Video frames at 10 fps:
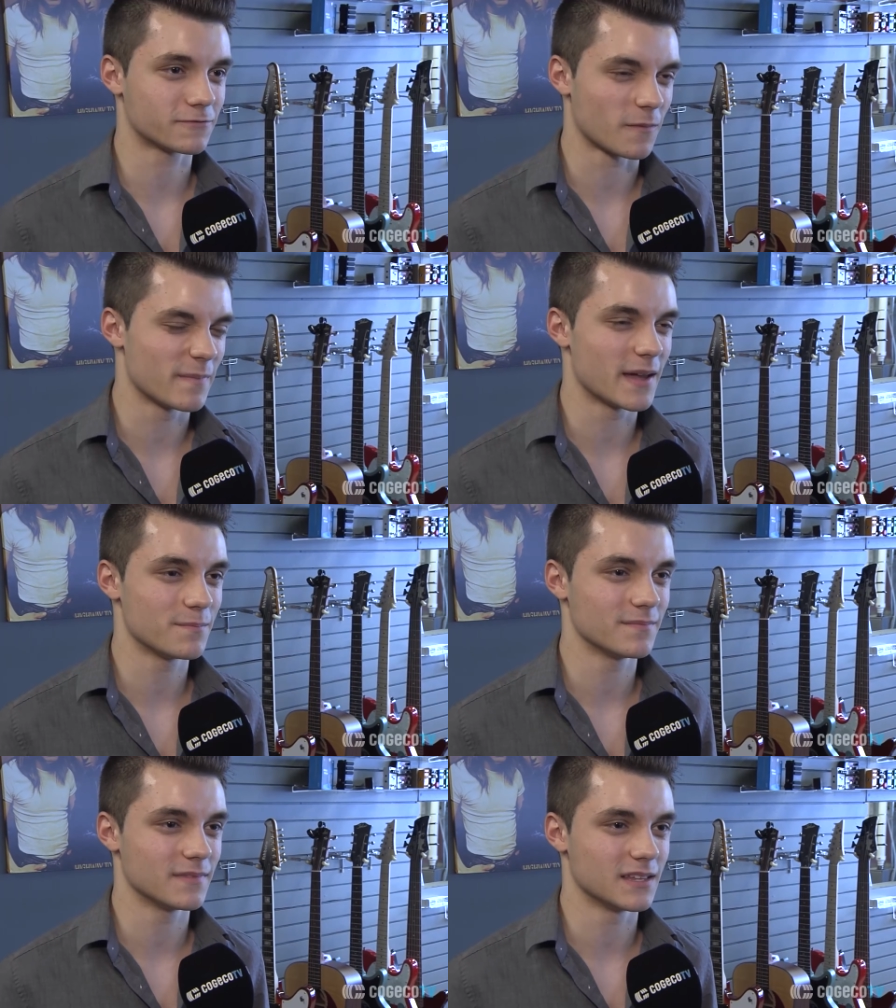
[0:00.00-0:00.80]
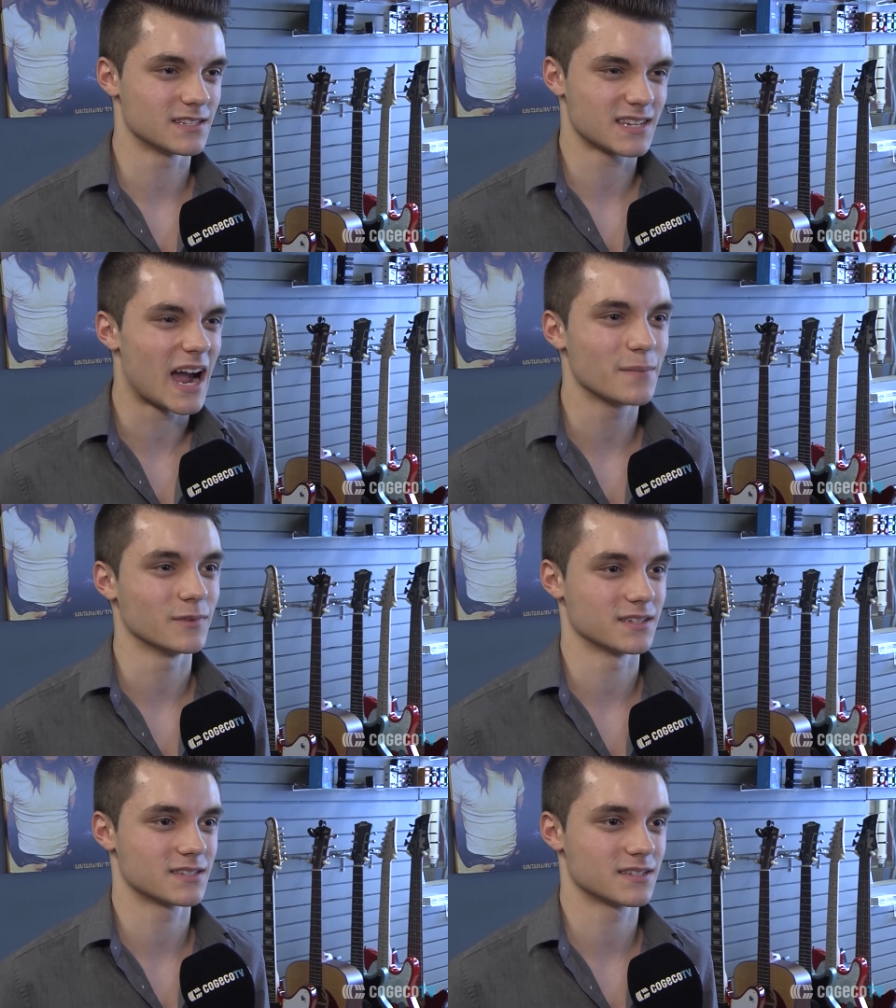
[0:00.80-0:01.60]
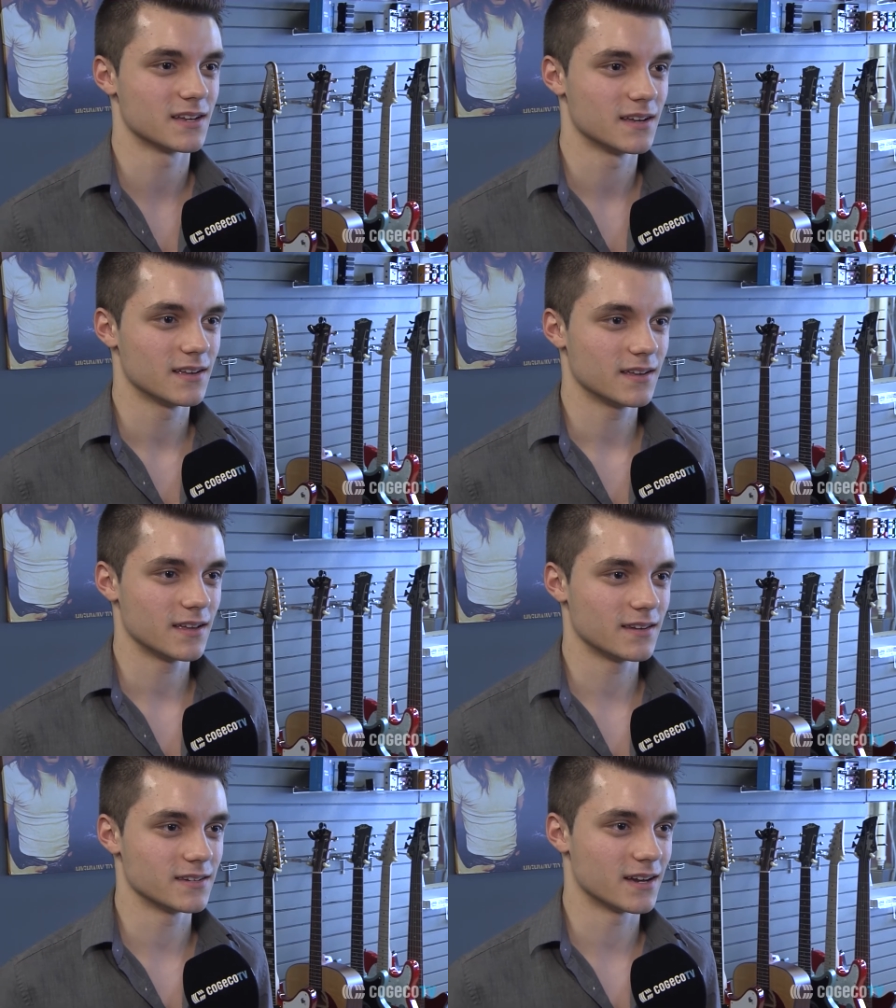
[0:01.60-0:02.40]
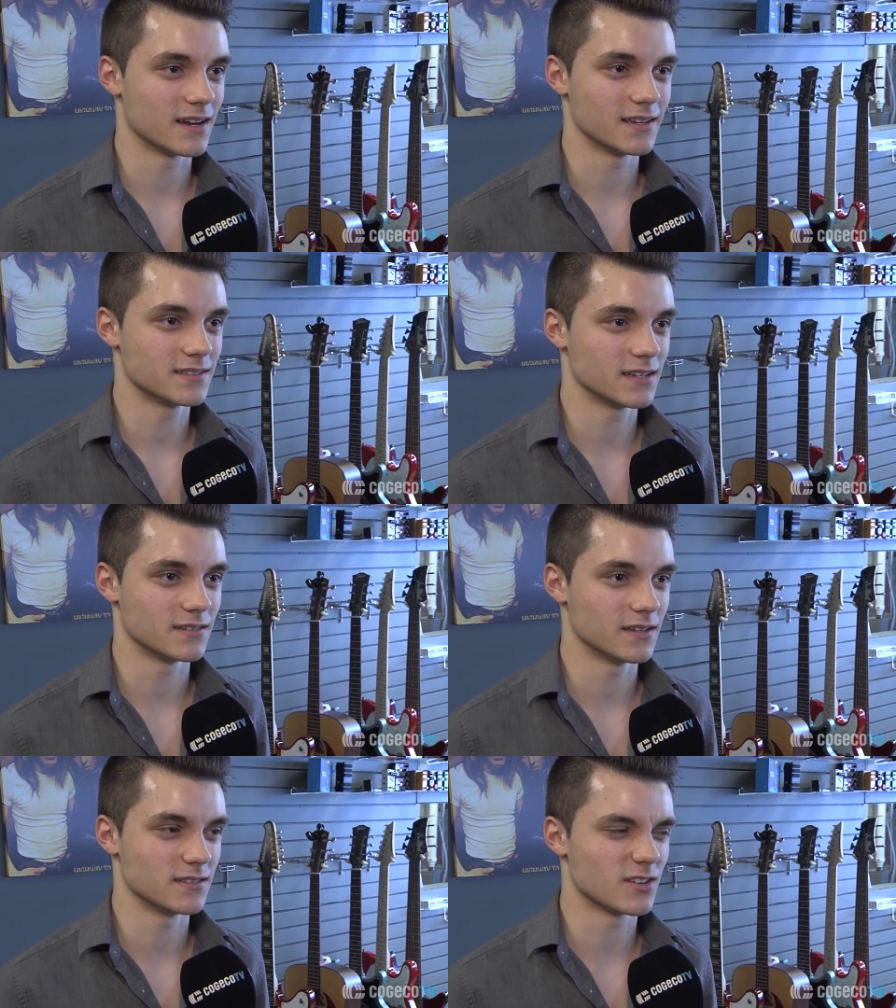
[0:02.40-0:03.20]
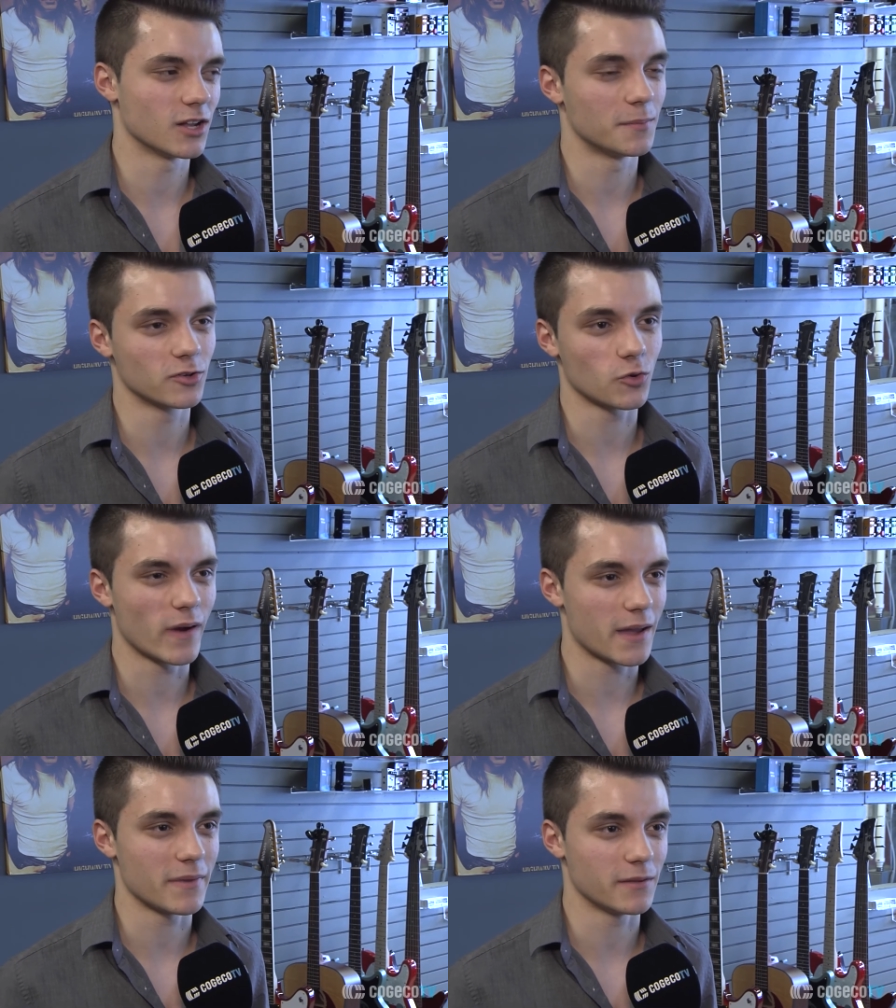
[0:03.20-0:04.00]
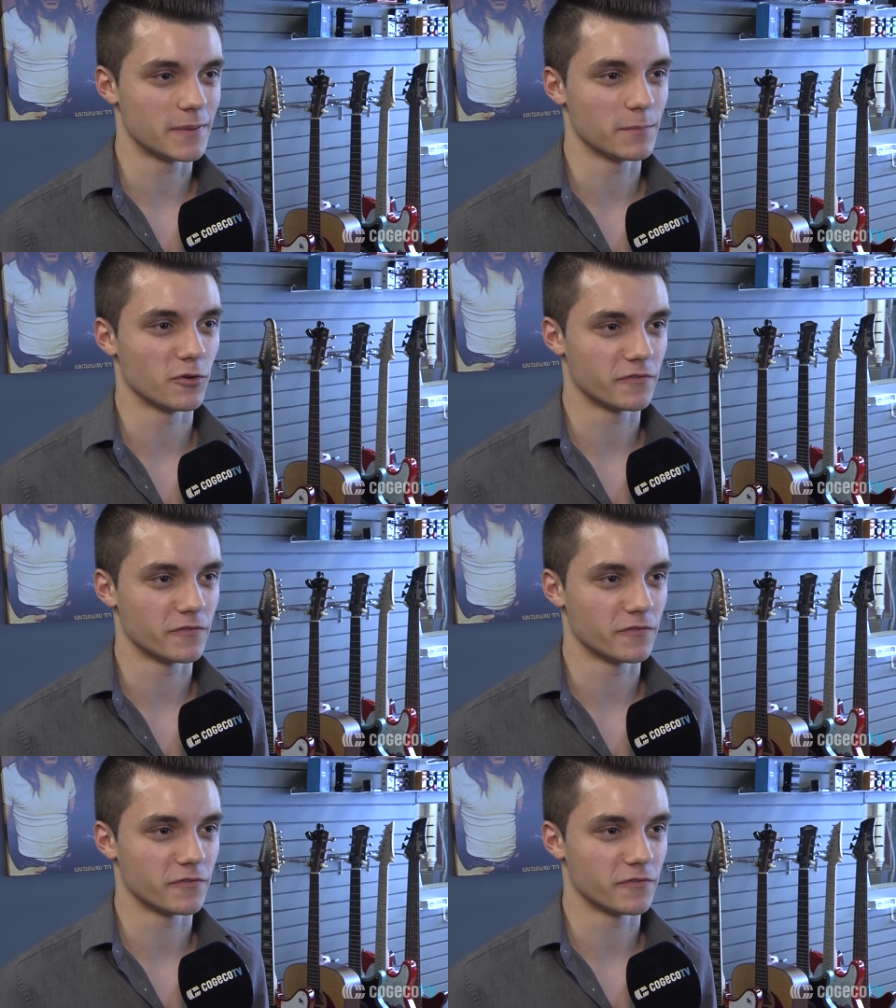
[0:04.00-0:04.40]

from them is timeless, and it's all about the way it made people